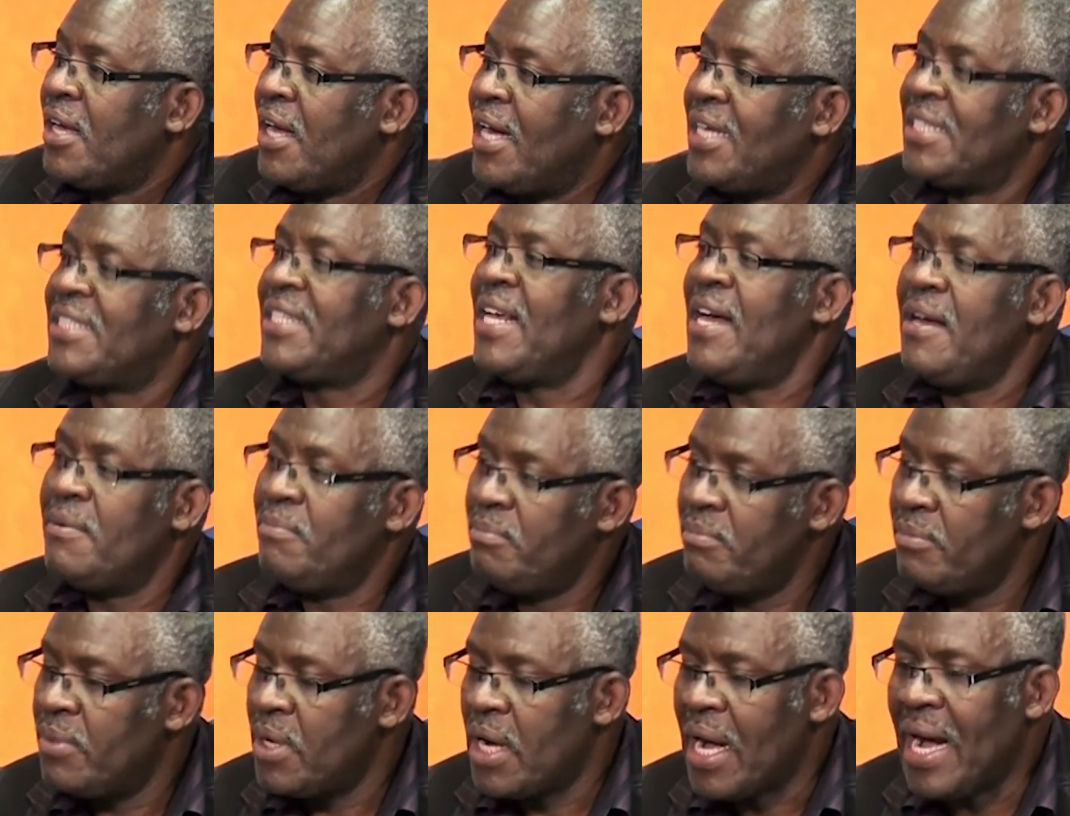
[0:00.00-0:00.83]
And
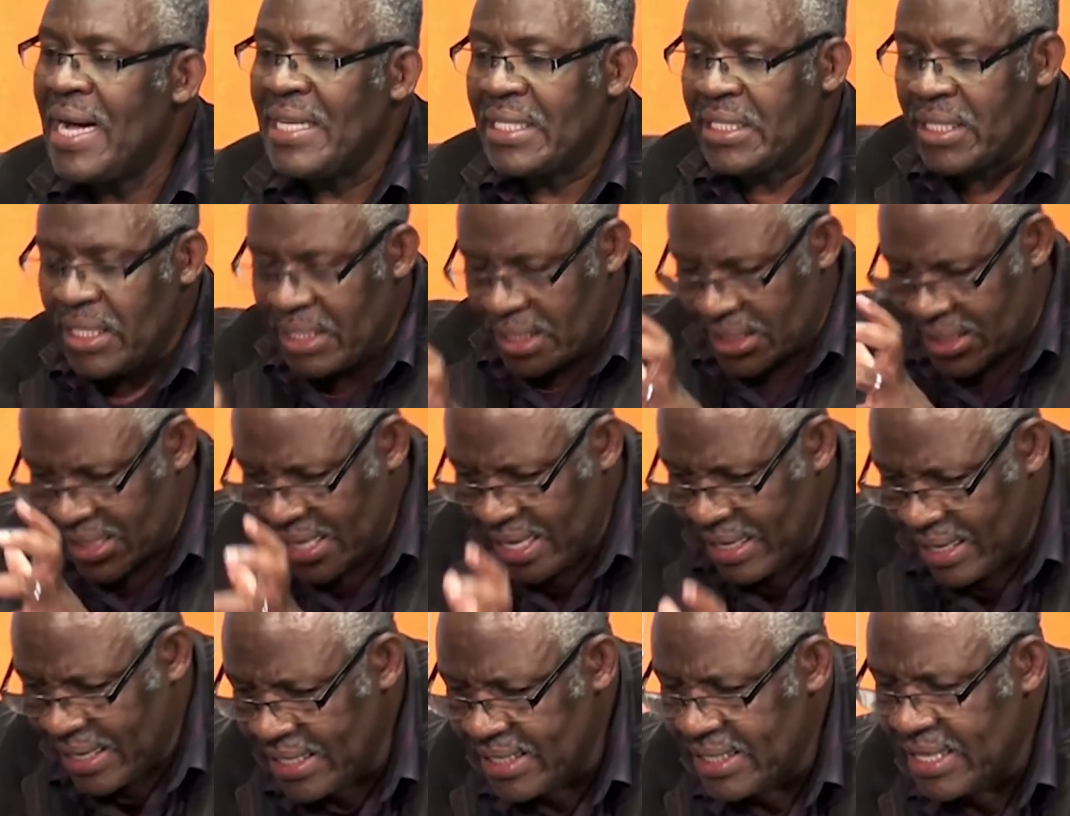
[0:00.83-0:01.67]
some, as
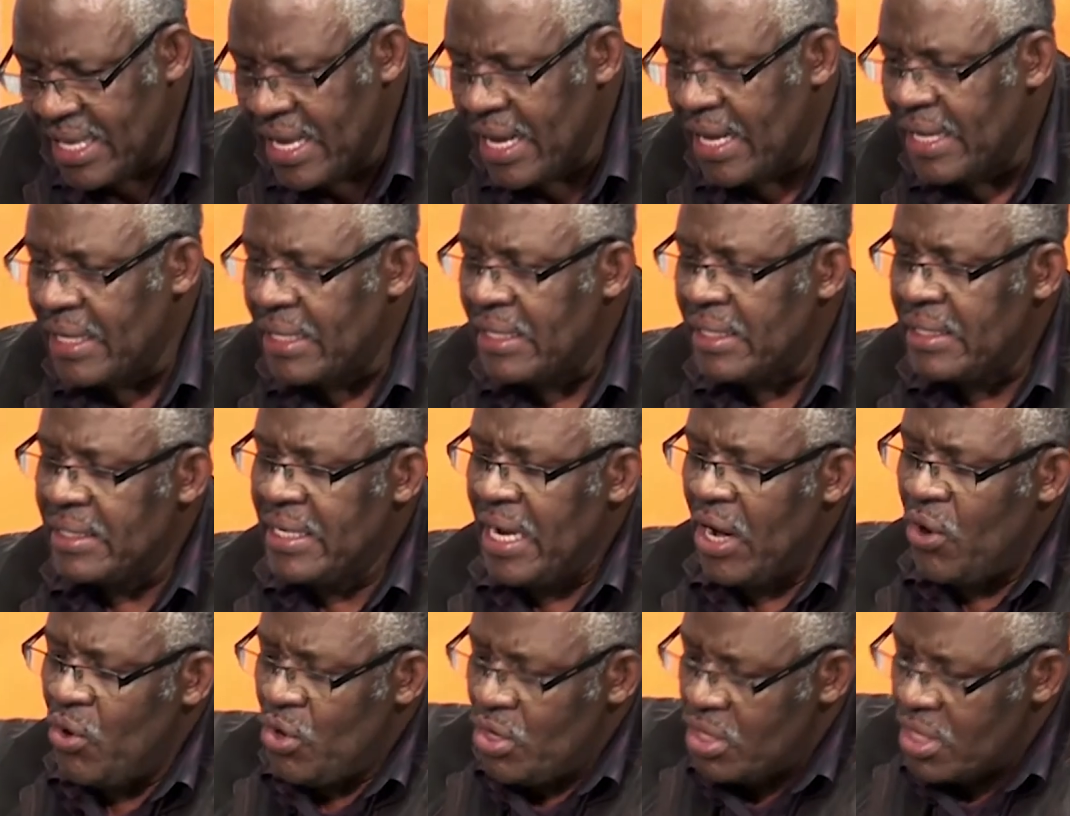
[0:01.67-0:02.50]
they reach there,
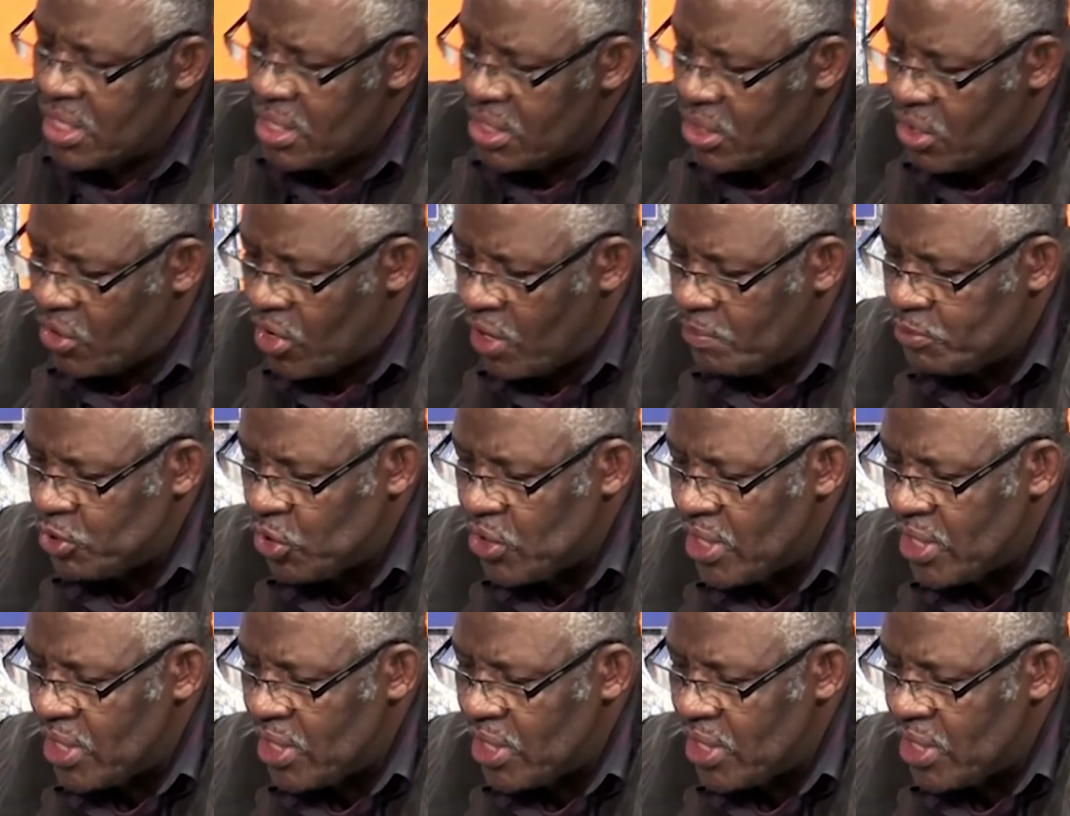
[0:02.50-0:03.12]
now corruption